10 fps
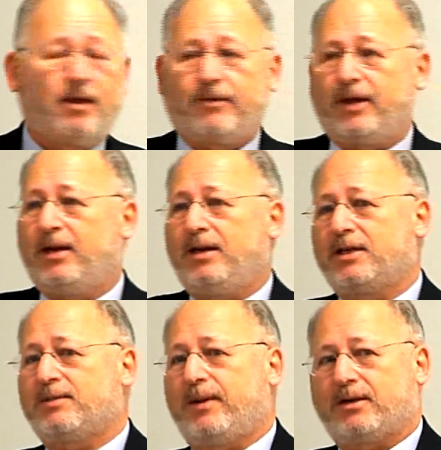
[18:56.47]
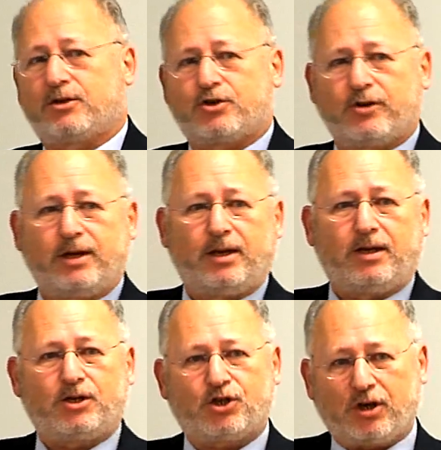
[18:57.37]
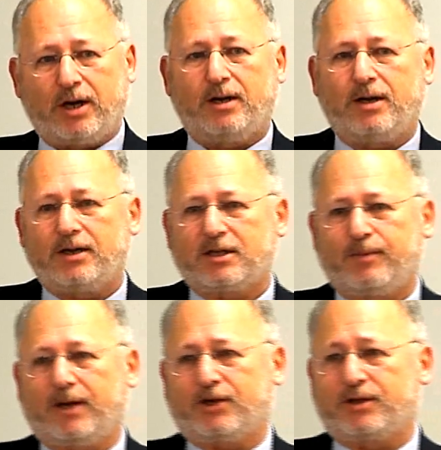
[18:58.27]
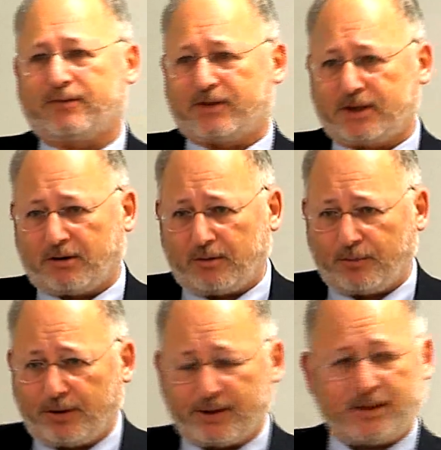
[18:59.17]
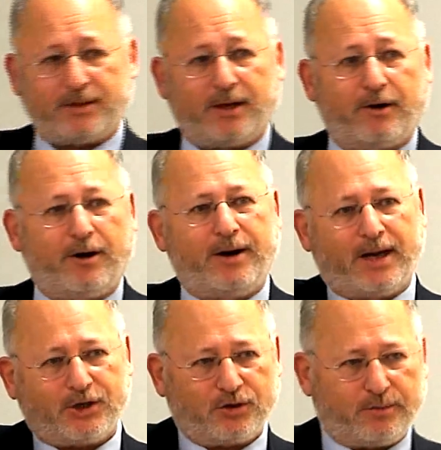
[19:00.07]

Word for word: They need inspector training. In China, inspections of sterile products are done on a national